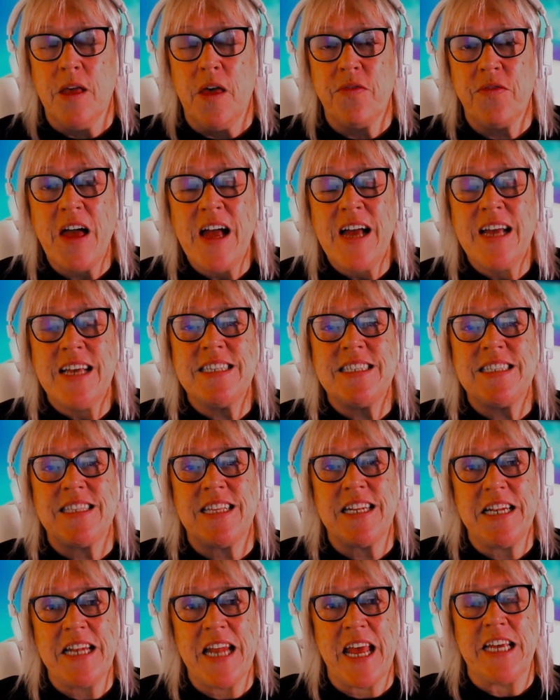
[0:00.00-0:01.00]
That is the
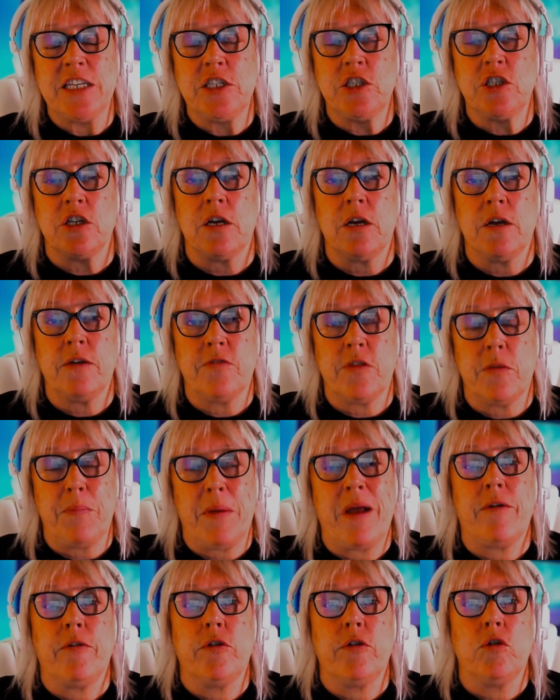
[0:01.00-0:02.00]
nature of the
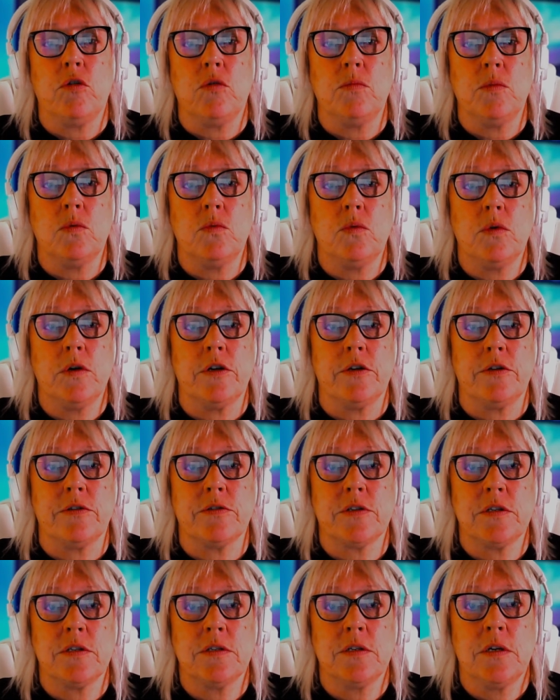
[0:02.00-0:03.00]
paranormal
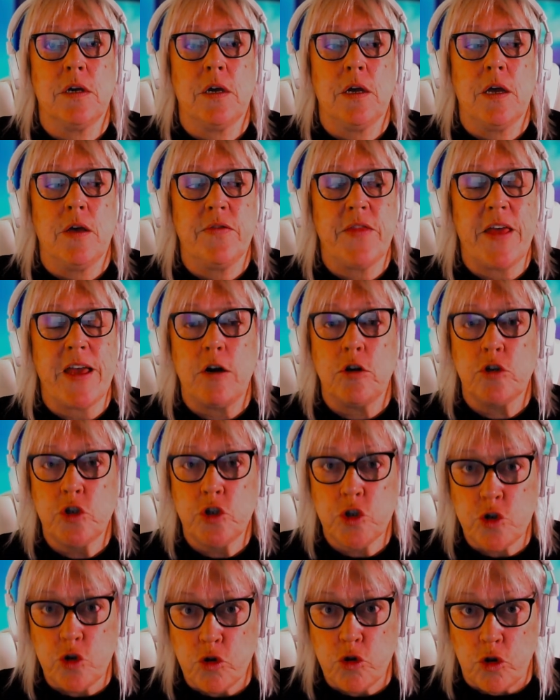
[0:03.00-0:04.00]
world. They are
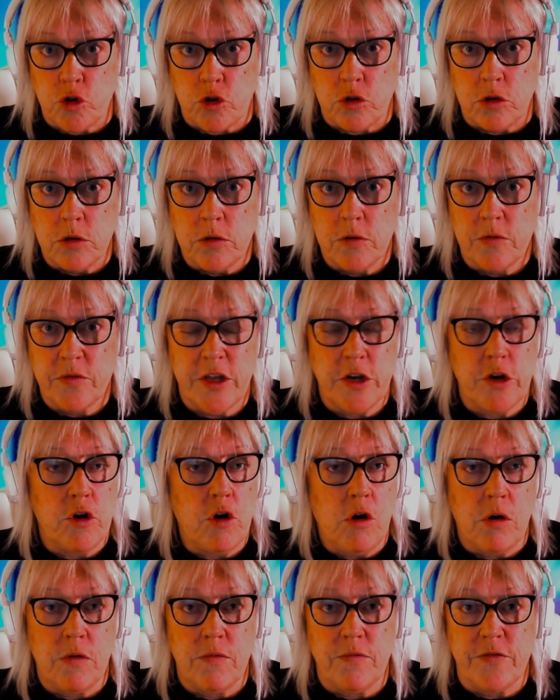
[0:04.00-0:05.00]
subtle. They're
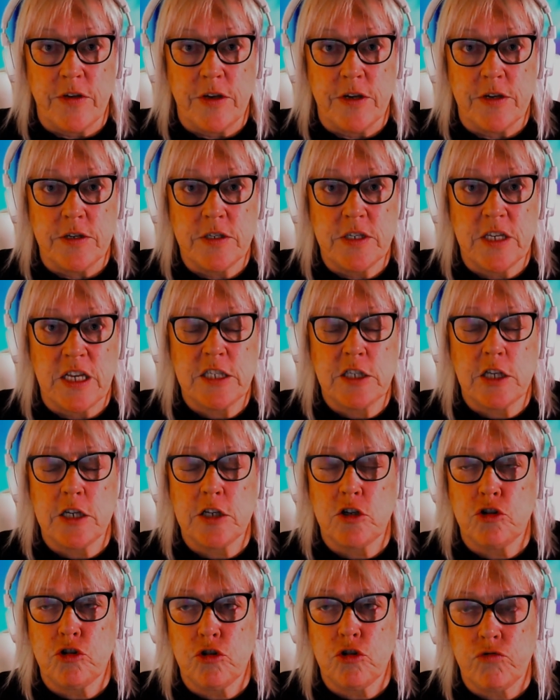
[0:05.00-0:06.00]
not obvious. It's
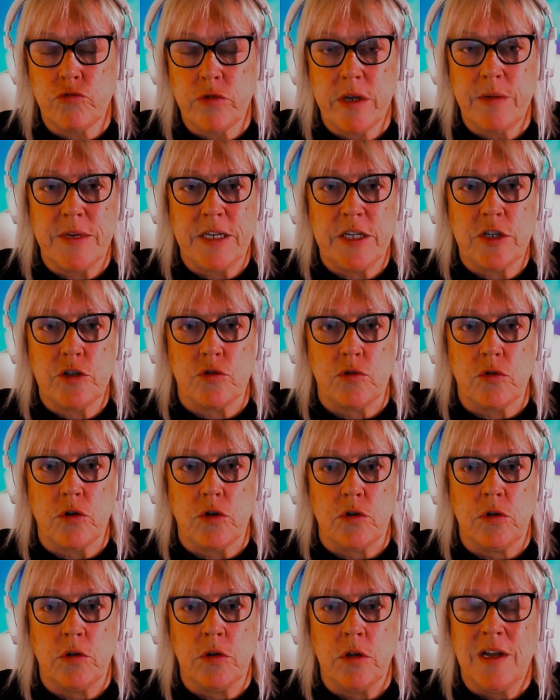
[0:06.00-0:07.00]
extremely
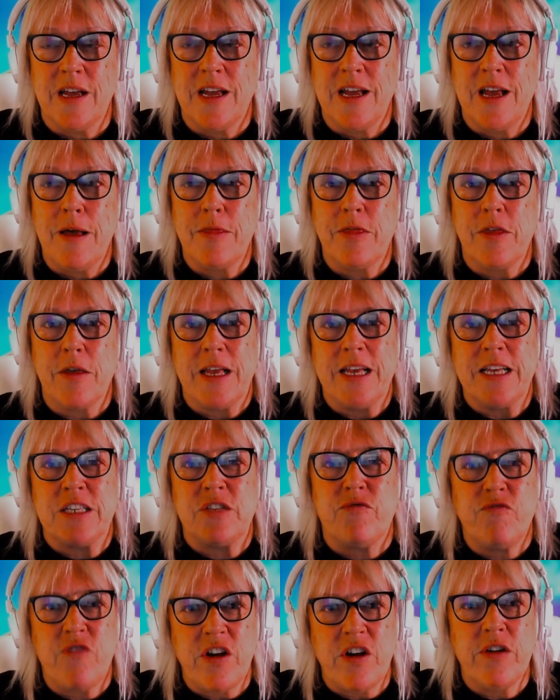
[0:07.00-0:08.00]
subtle. It's
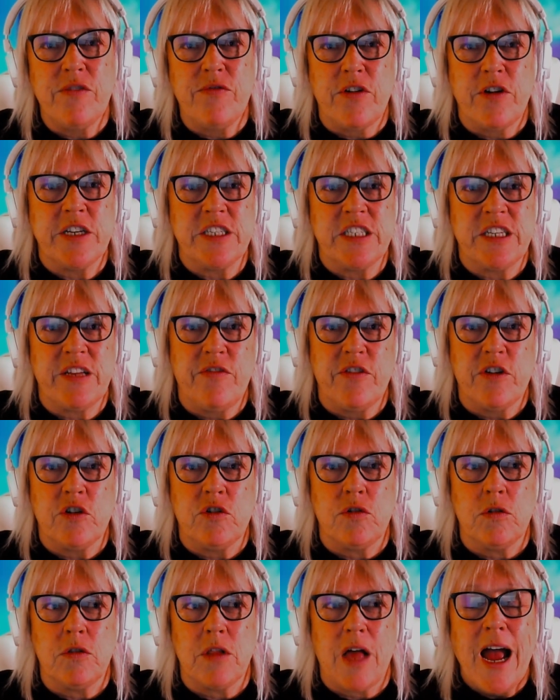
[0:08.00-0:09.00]
very, very
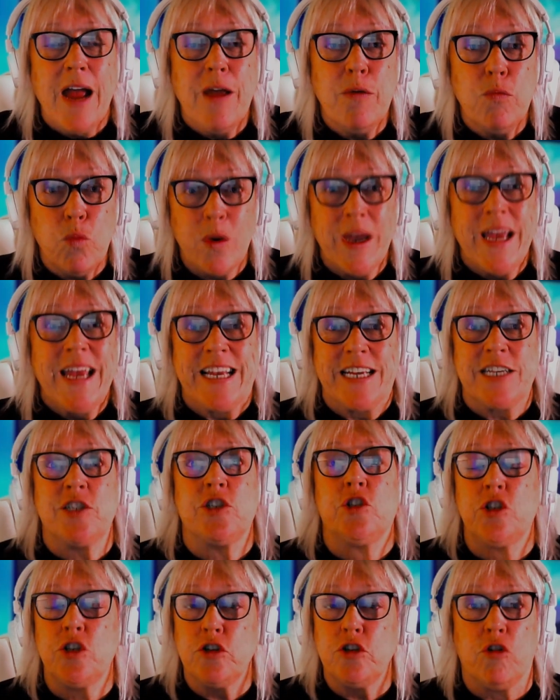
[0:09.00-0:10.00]
difficult. I wish,
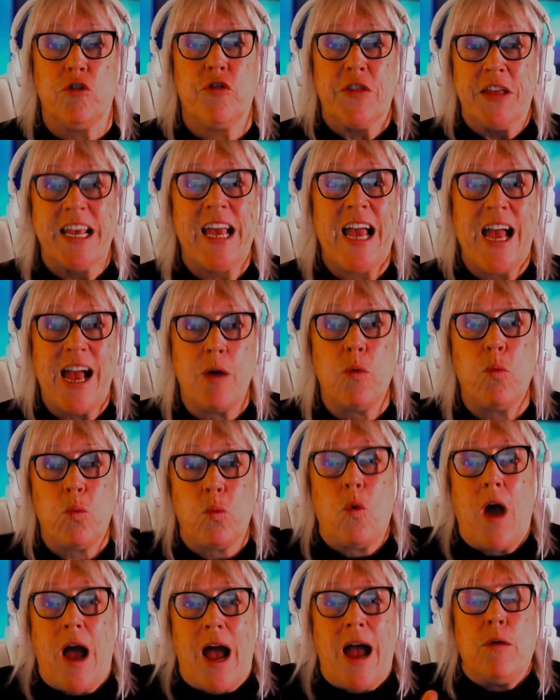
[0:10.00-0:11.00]
do you not think
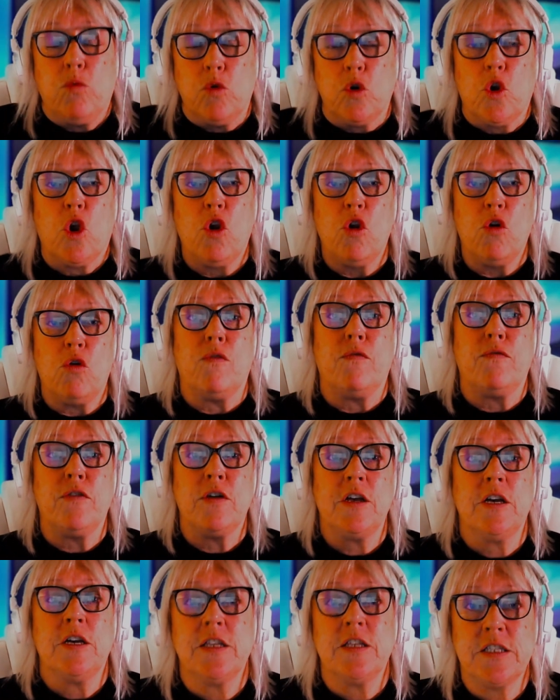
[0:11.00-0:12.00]
I would love
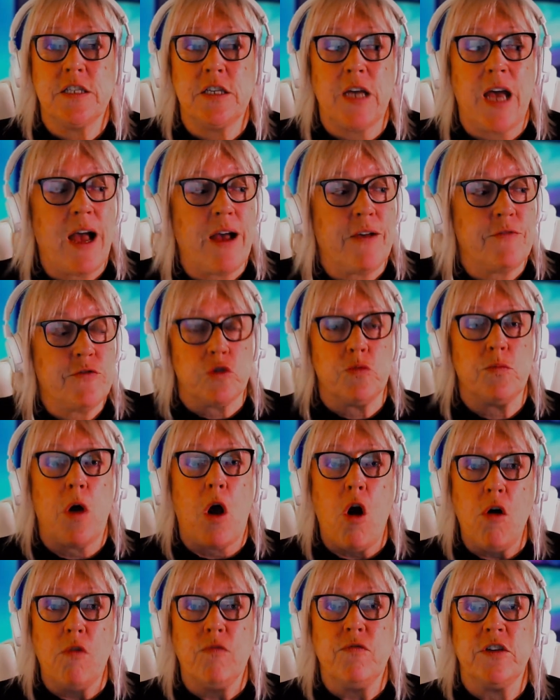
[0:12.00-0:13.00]
to have some
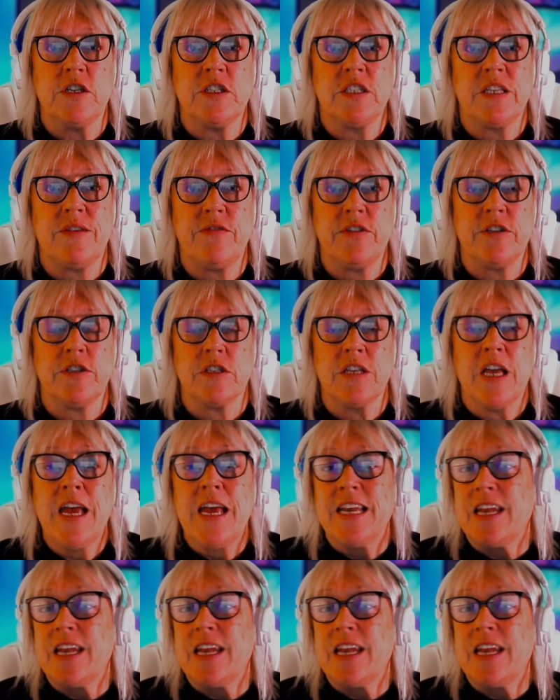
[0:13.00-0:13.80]
obvious evidence?